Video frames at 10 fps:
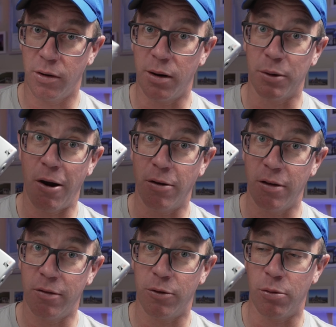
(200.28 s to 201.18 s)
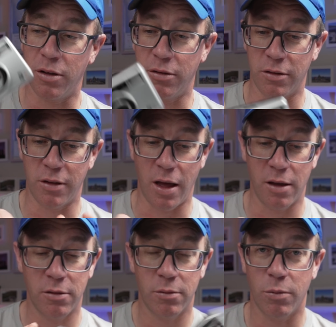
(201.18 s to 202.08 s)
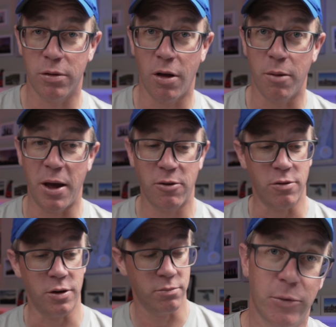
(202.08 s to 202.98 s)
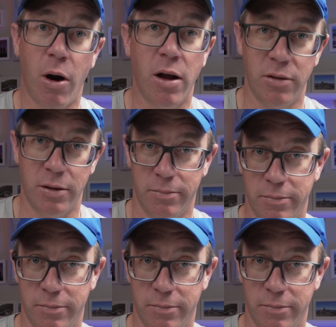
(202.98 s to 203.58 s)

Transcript: I ended up carrying this for 26 days with no battery. Crazy.